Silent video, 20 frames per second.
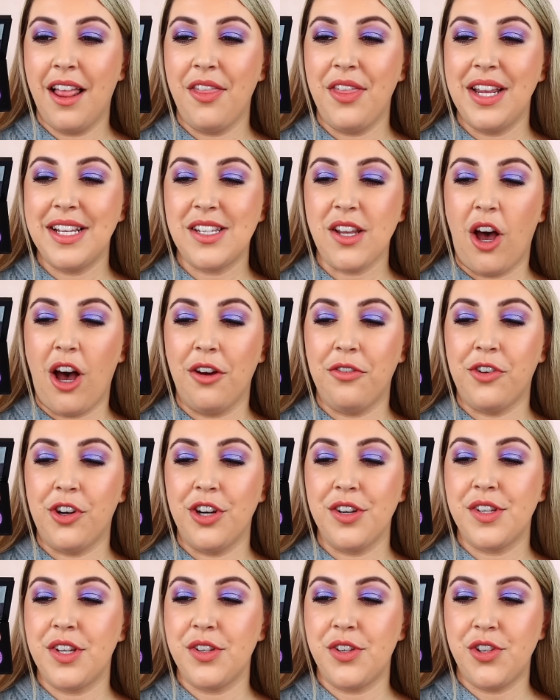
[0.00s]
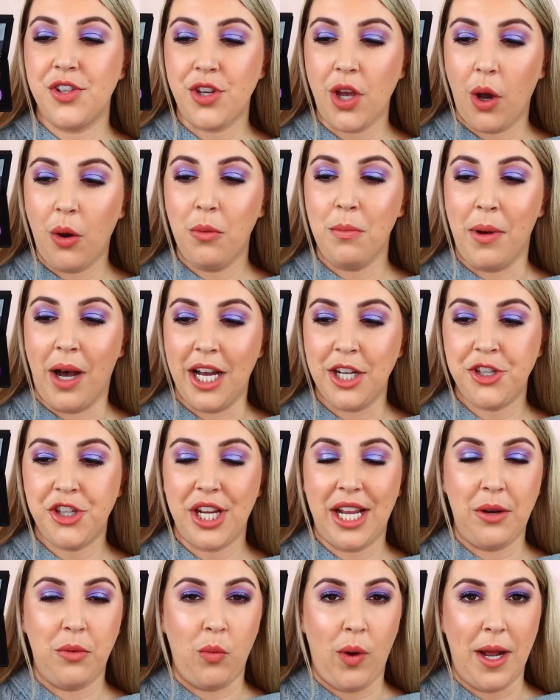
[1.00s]
This offers so much
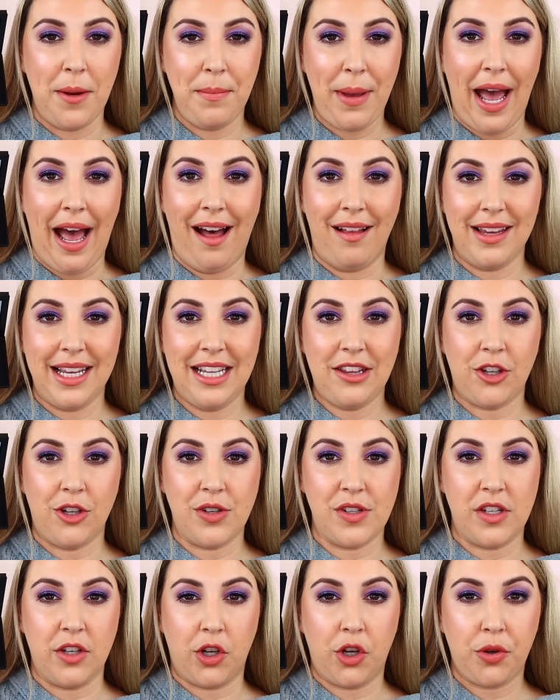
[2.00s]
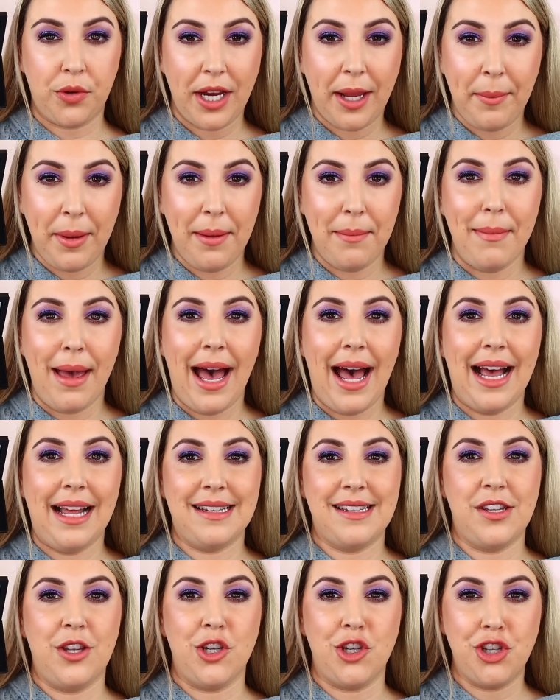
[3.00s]
in one palette. There's the creamy
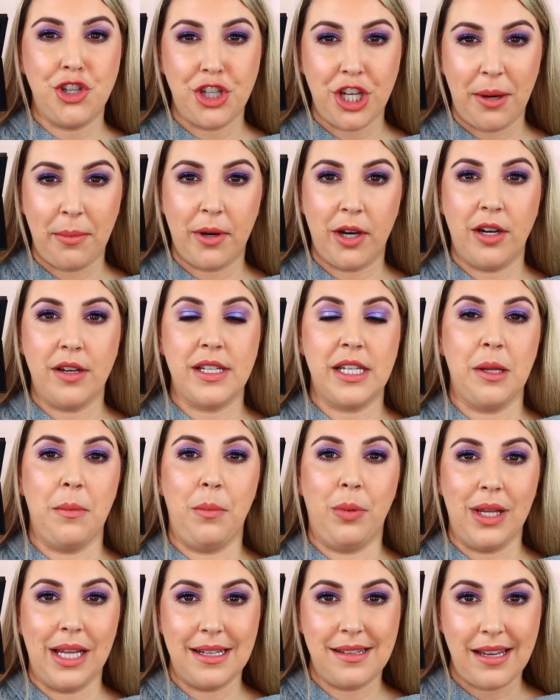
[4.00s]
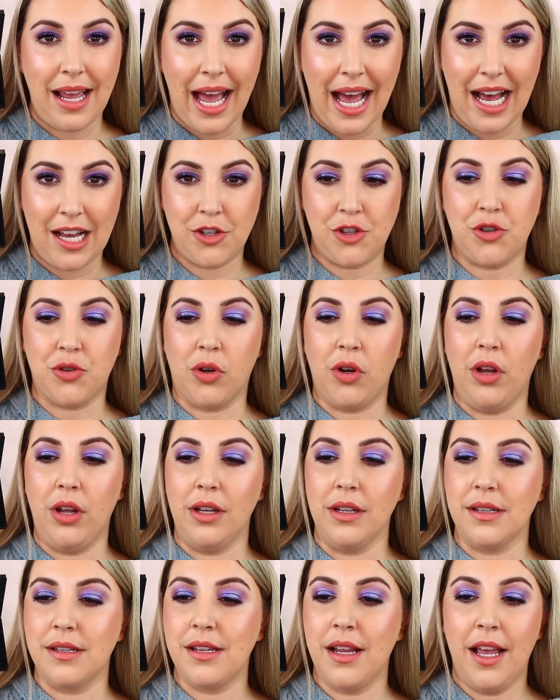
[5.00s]
mattes, the shimmers, the Blitz
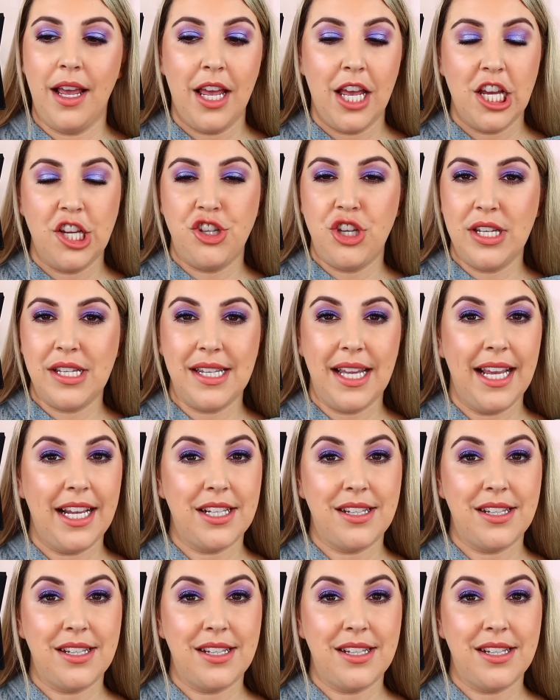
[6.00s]
Astrals, just like